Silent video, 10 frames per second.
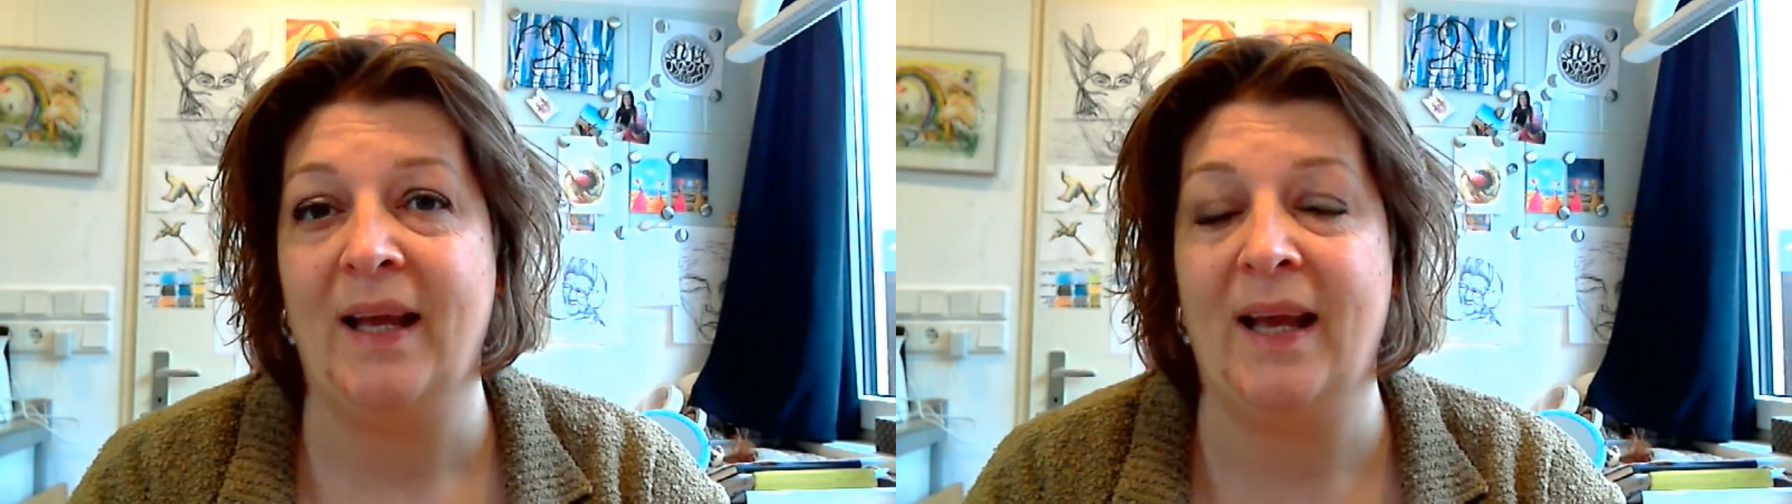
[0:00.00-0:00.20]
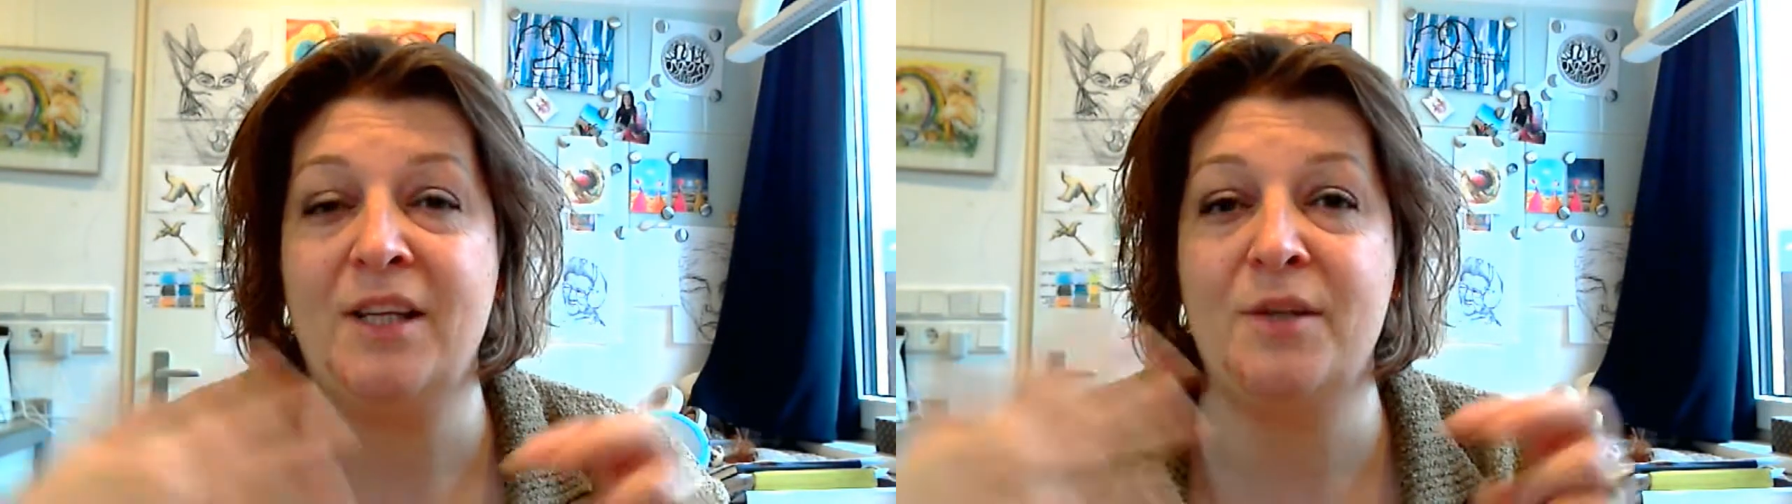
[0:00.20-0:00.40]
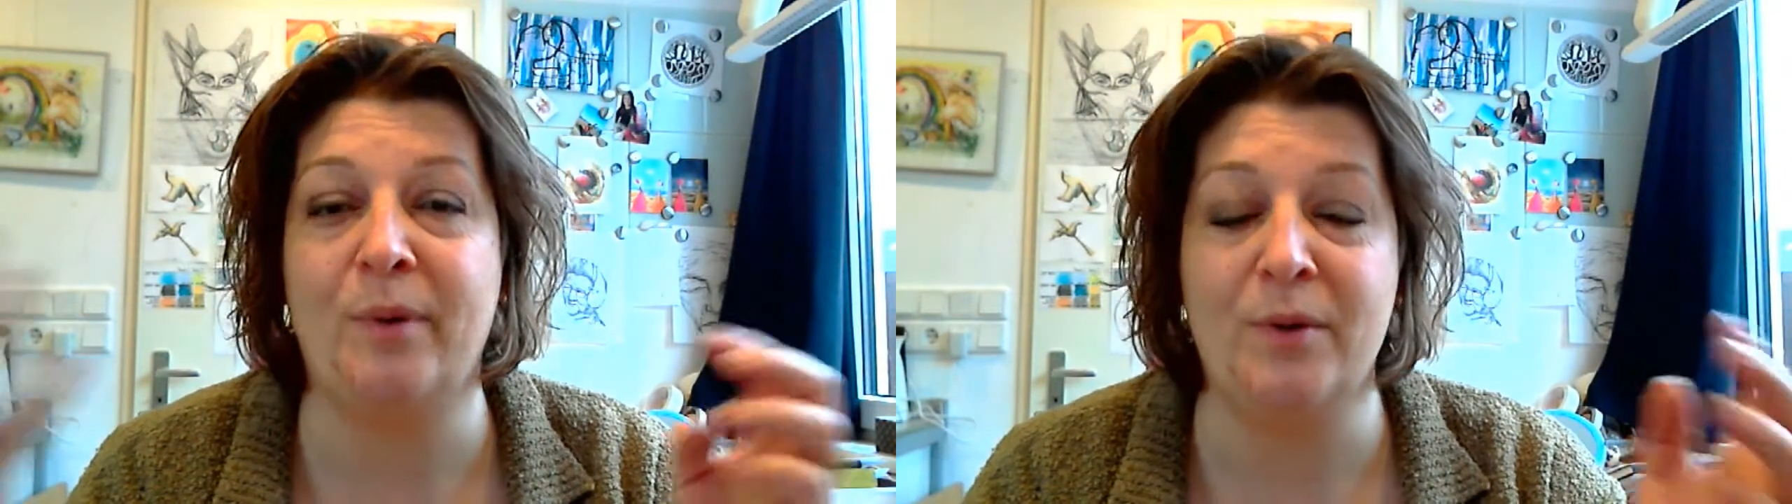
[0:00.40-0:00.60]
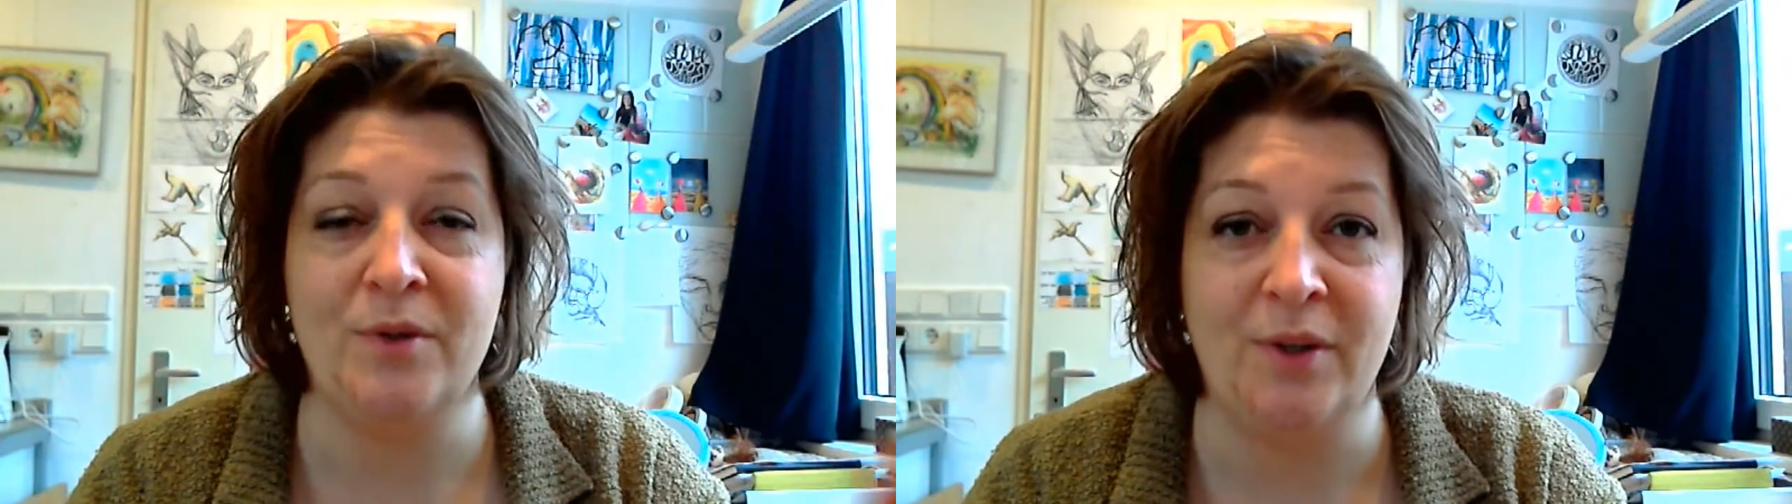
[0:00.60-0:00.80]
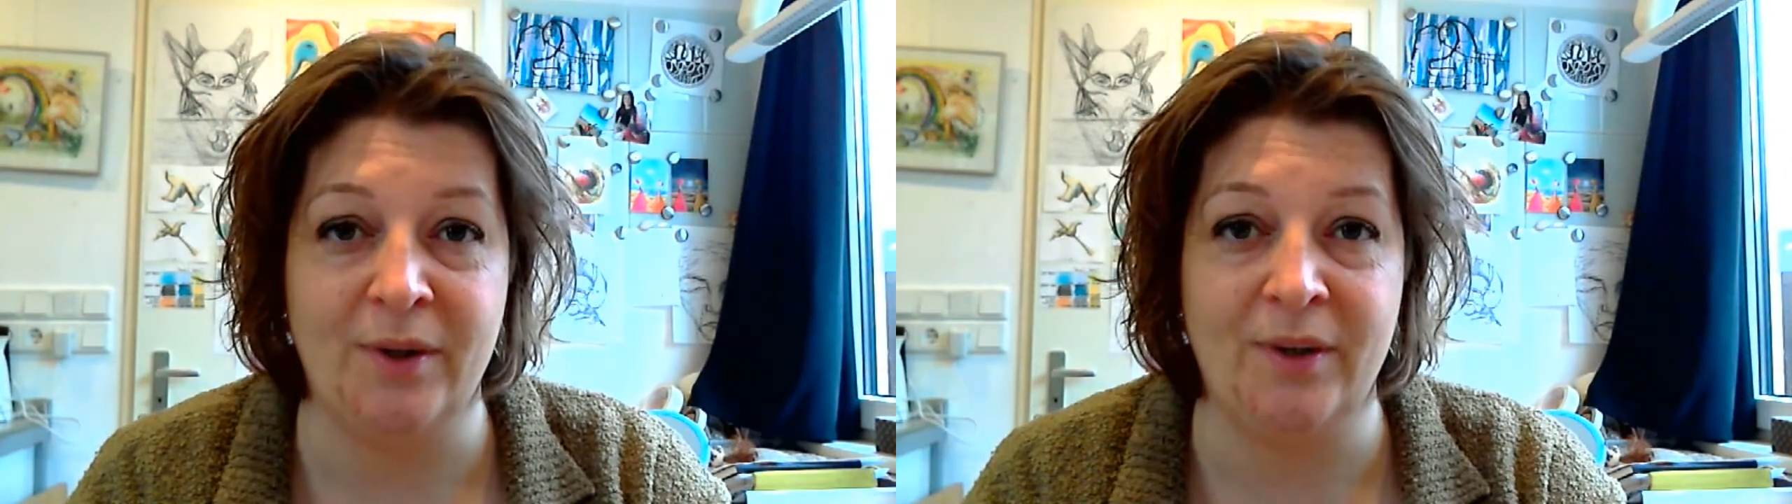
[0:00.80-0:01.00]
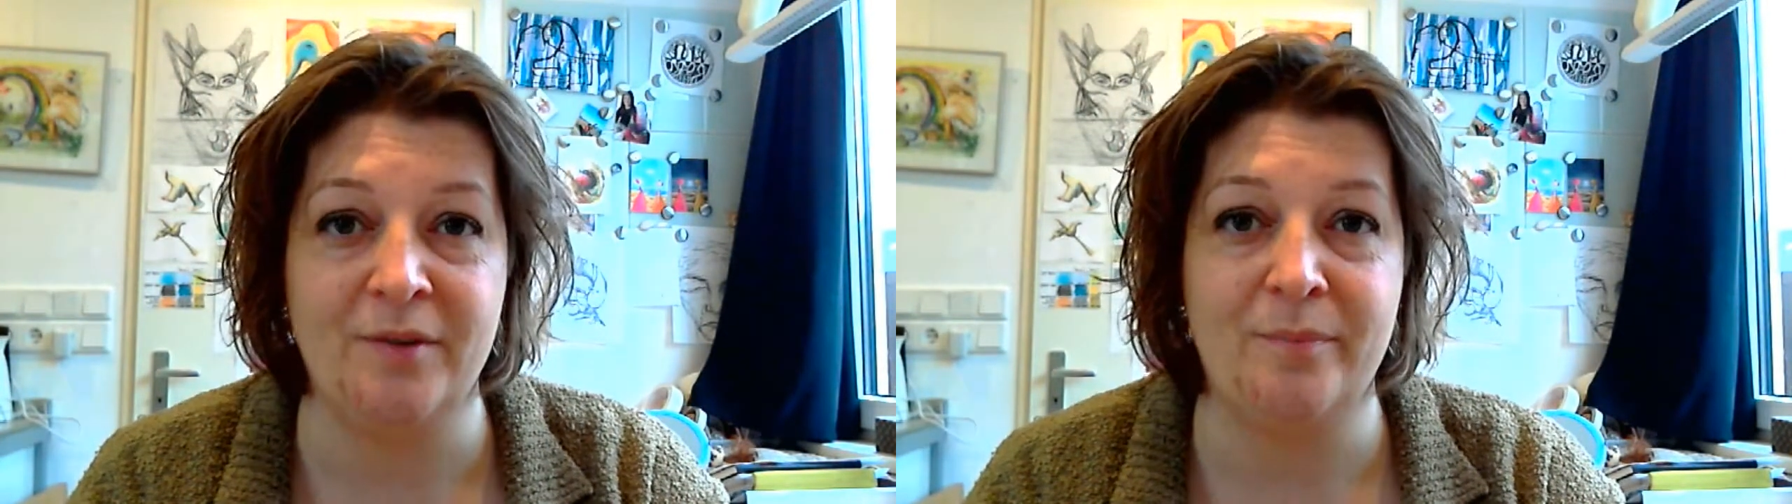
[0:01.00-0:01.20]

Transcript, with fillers: expose your